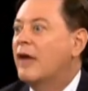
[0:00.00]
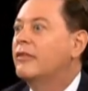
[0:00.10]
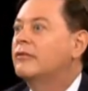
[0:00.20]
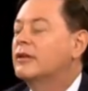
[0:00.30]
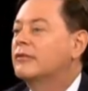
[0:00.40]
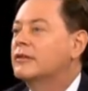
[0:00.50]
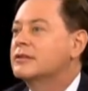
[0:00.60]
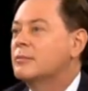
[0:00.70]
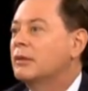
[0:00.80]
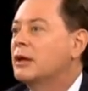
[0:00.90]
and the sense
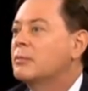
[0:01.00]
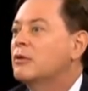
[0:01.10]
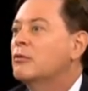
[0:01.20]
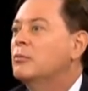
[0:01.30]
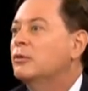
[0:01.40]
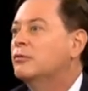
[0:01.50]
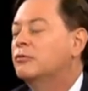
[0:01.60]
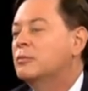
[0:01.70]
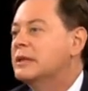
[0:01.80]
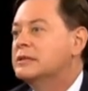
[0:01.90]
that something had been
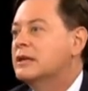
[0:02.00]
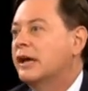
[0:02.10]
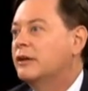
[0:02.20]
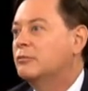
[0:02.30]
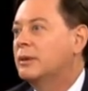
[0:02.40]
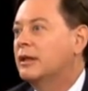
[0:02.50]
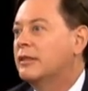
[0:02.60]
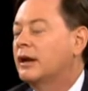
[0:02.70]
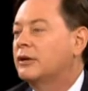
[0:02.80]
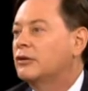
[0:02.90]
removed from inside of me,
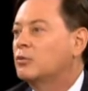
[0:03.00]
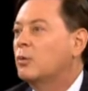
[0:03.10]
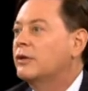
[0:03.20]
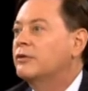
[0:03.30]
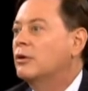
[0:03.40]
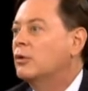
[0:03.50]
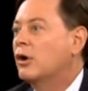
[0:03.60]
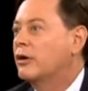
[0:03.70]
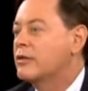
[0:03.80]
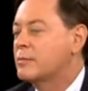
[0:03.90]
that I just was no
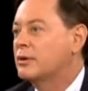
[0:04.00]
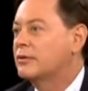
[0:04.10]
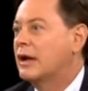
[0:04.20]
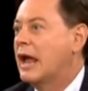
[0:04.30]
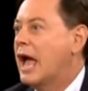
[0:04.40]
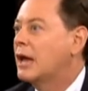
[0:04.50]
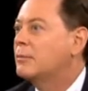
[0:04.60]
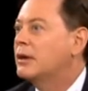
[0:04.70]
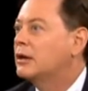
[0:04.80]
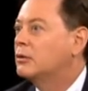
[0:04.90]
longer the person I
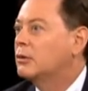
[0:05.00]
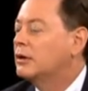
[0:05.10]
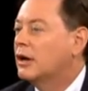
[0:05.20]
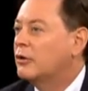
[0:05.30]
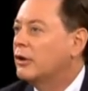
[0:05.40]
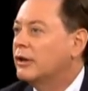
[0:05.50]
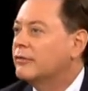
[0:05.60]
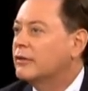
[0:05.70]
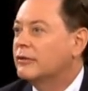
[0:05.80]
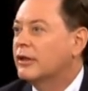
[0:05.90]
had been who had done all
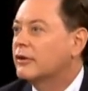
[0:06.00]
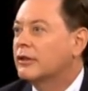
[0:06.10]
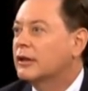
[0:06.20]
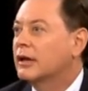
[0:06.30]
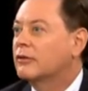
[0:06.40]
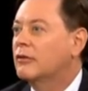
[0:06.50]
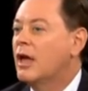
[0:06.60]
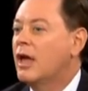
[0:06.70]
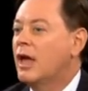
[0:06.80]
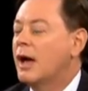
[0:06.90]
of these other things.
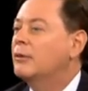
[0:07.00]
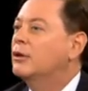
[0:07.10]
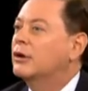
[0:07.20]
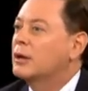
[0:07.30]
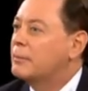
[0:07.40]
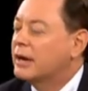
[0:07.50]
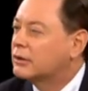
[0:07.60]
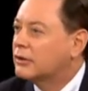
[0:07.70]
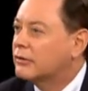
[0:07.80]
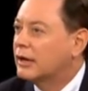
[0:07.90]
I would look at
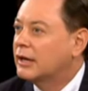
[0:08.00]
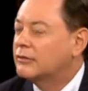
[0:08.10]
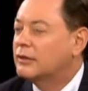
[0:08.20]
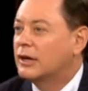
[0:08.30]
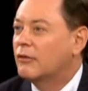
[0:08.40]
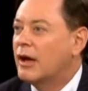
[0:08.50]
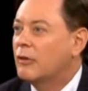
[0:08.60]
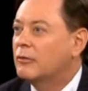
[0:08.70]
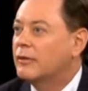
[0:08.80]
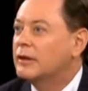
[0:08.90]
pictures I had sitting
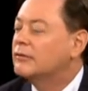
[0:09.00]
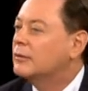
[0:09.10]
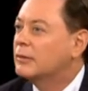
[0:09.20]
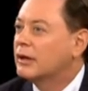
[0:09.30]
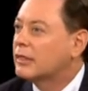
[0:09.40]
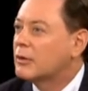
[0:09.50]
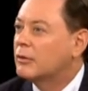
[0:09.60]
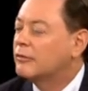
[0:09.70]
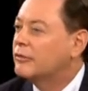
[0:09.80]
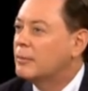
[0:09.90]
around, and they seemed like they
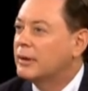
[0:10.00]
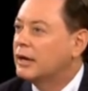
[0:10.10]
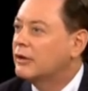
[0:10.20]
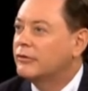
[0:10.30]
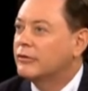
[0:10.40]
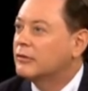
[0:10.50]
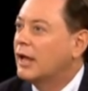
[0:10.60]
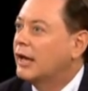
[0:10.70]
were of somebody else's